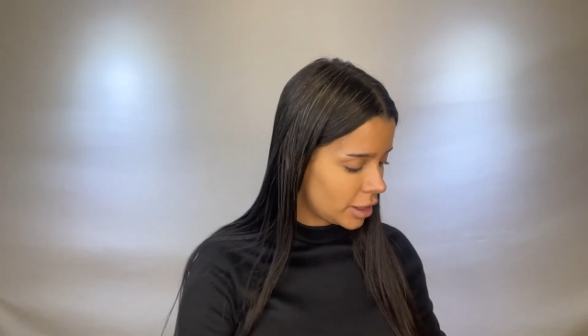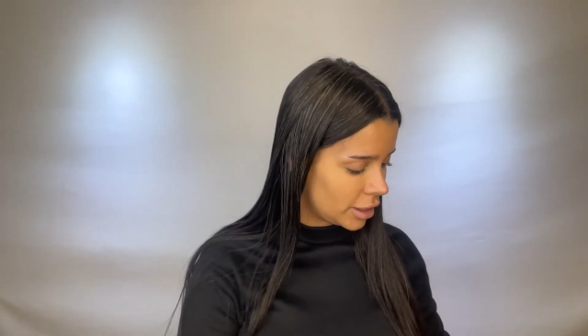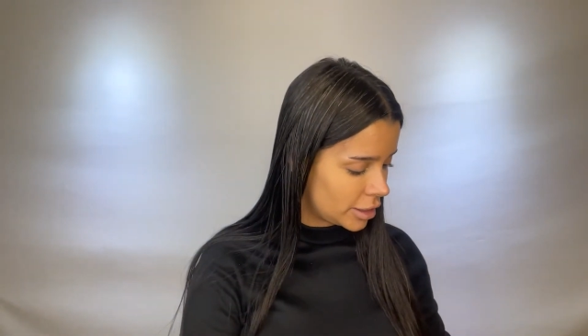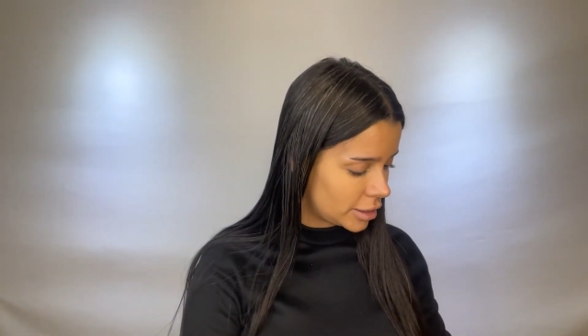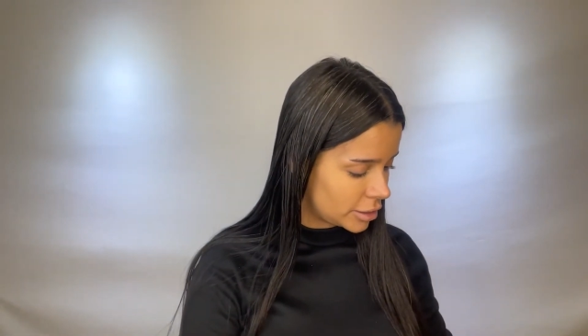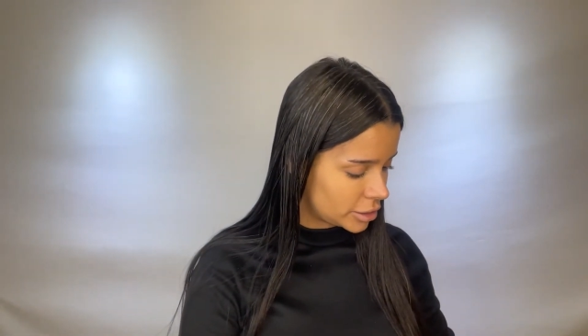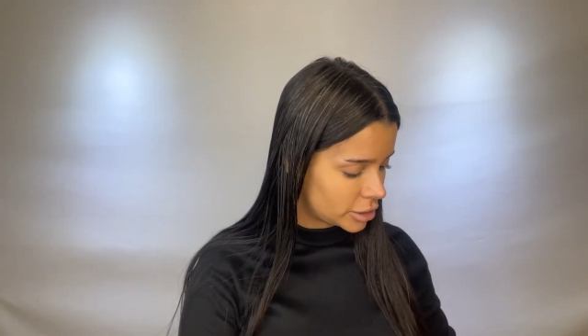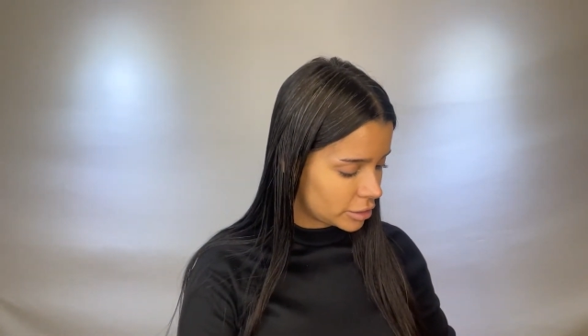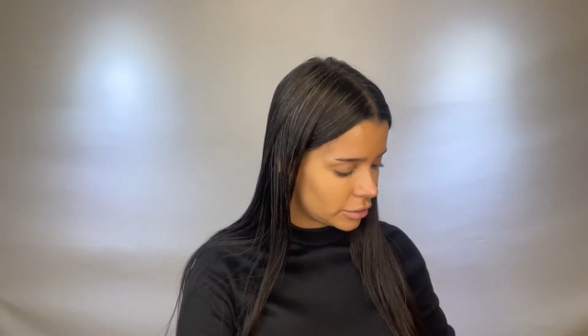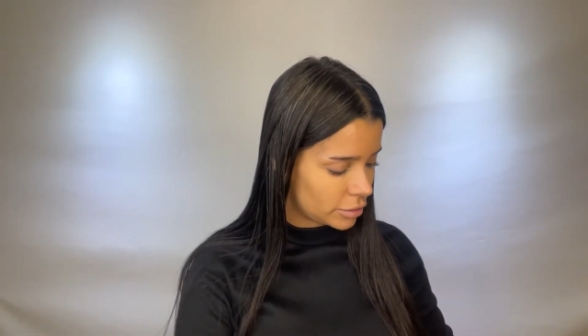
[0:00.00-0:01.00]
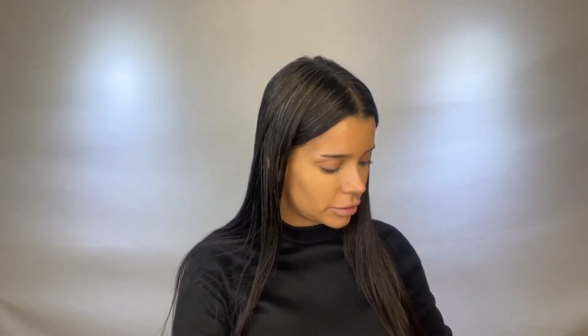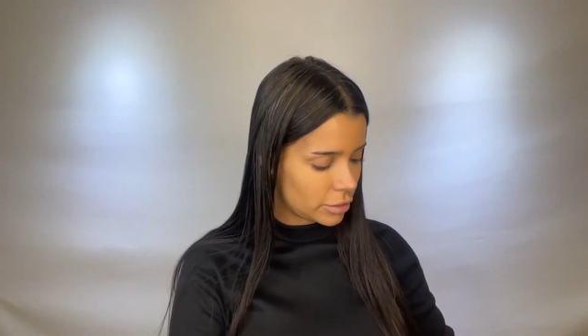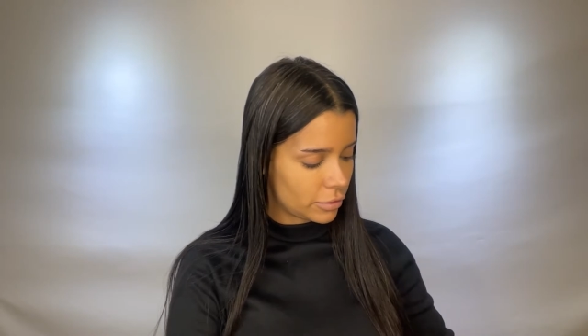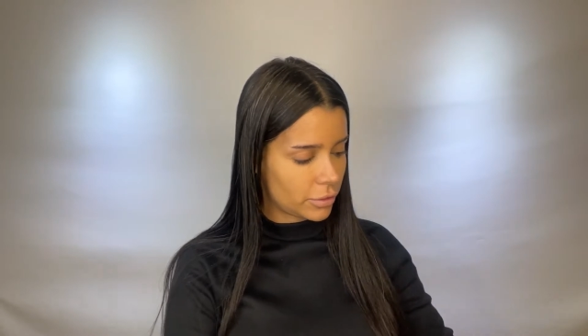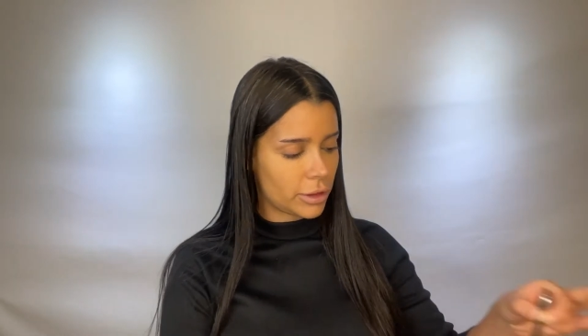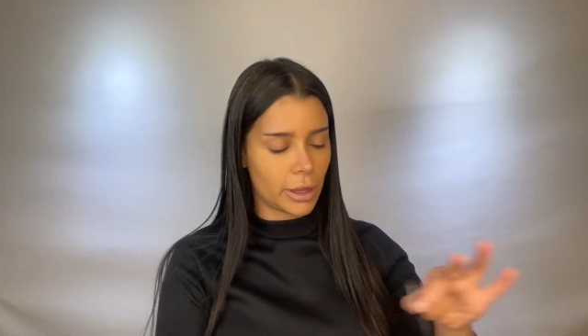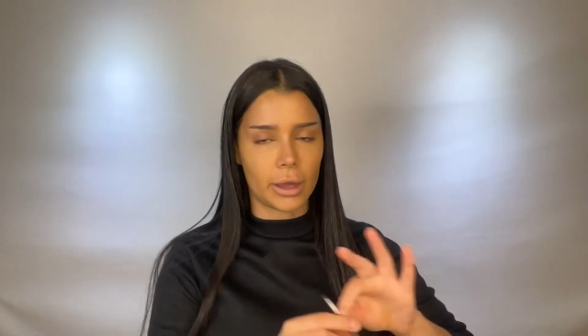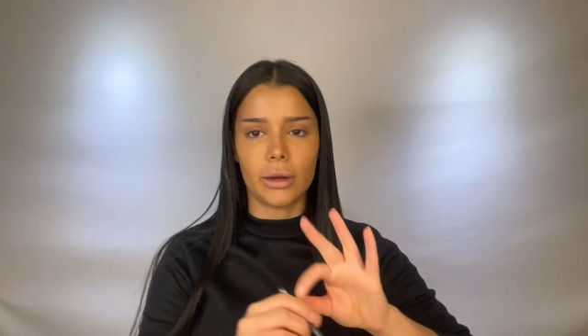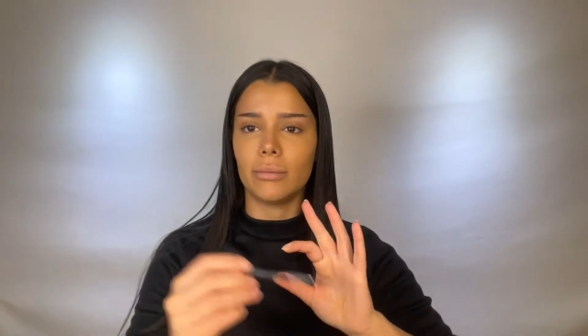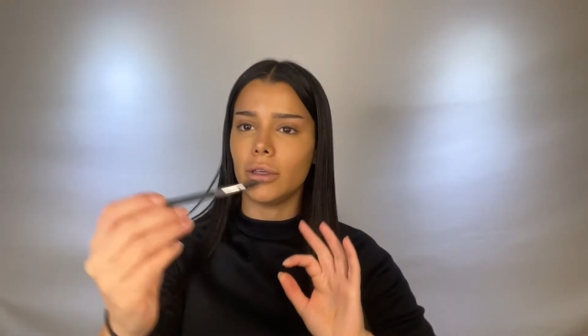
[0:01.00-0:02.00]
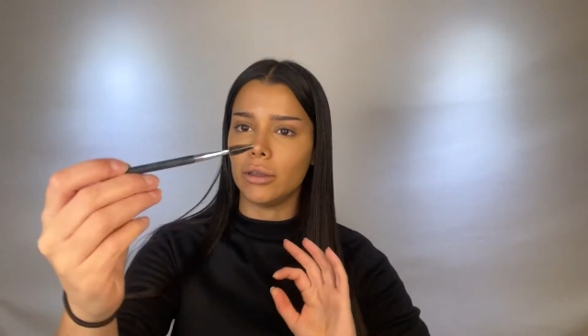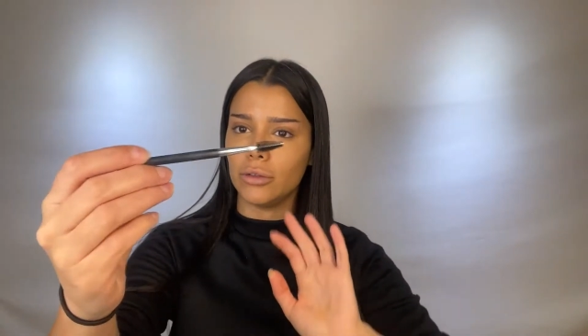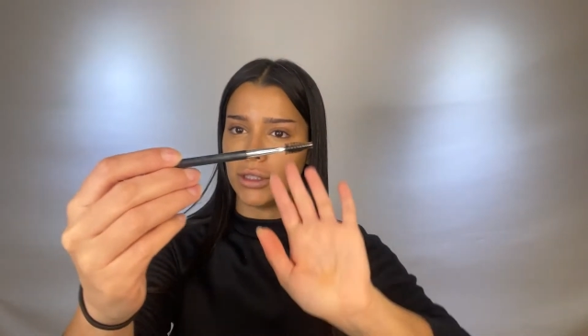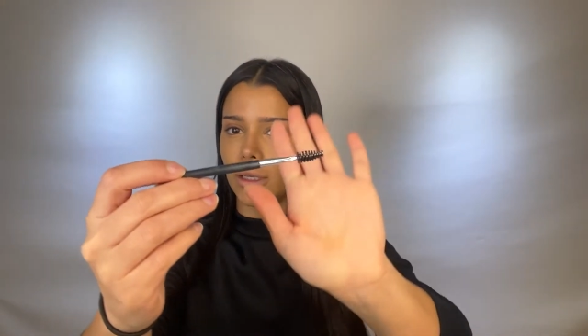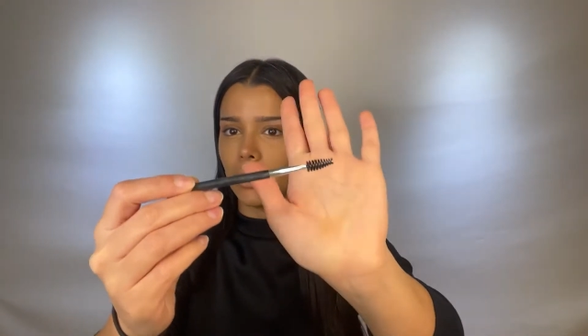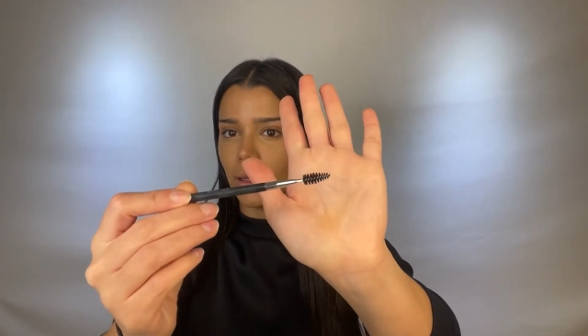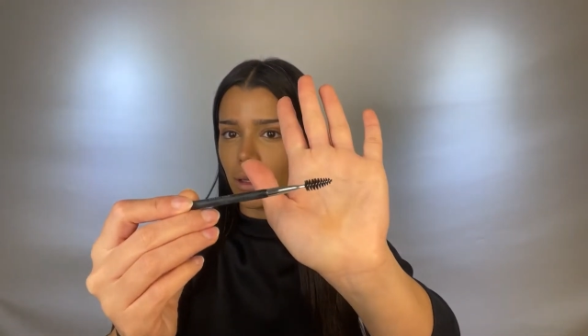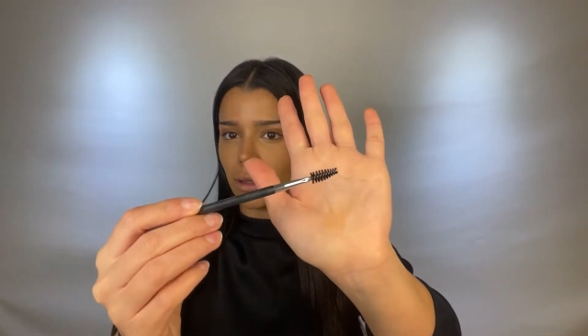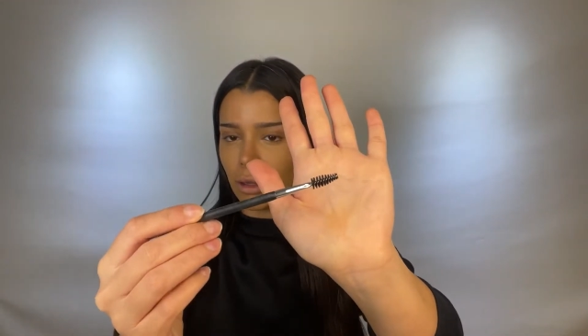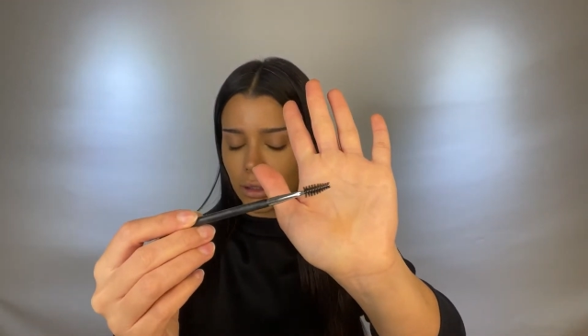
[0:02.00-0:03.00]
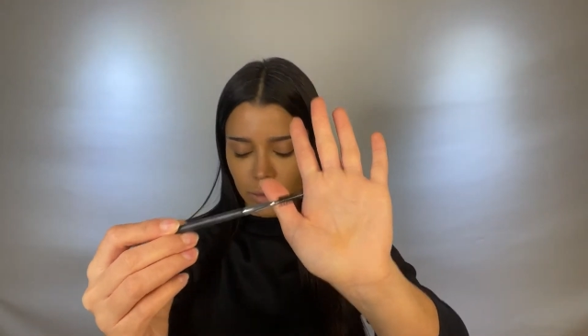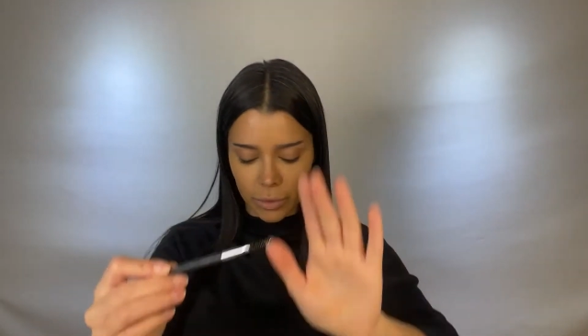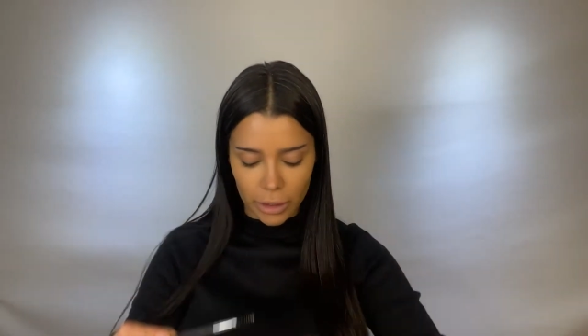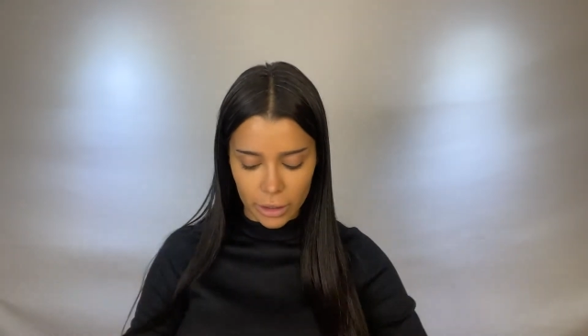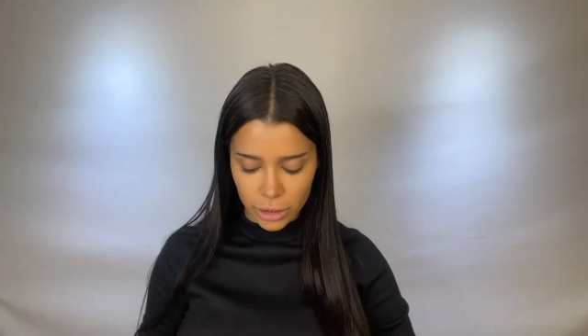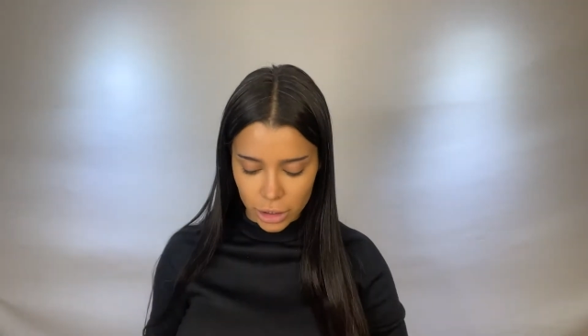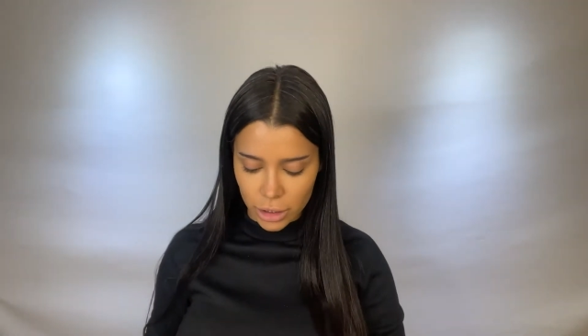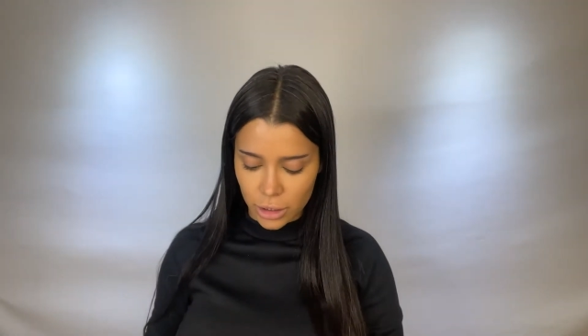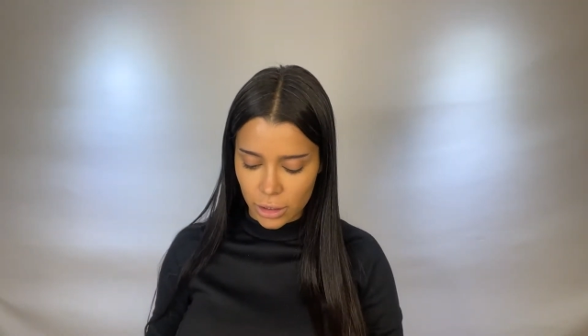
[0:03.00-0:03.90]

And for that, I'm using this brush.